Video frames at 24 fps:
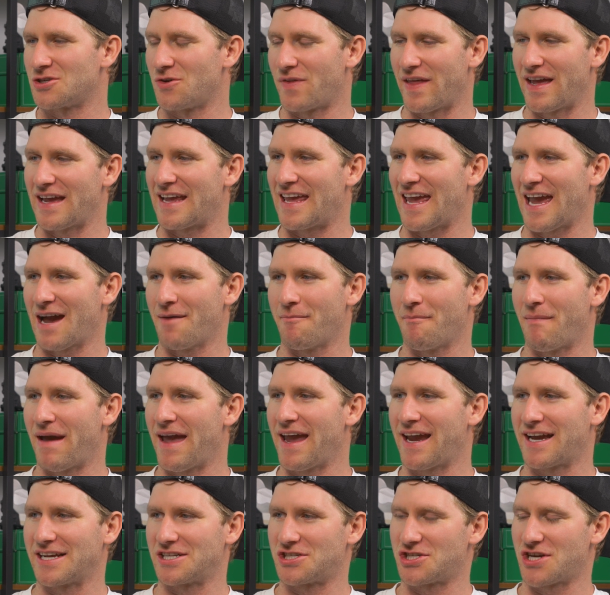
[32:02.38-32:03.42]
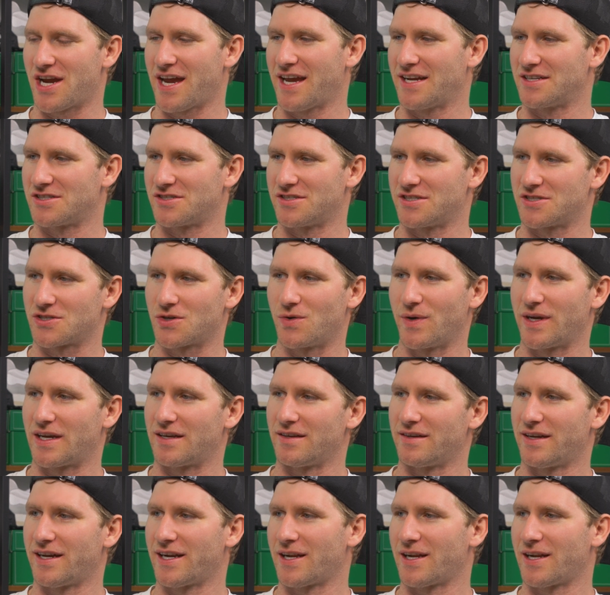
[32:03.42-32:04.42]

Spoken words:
so they can't make a change this quickly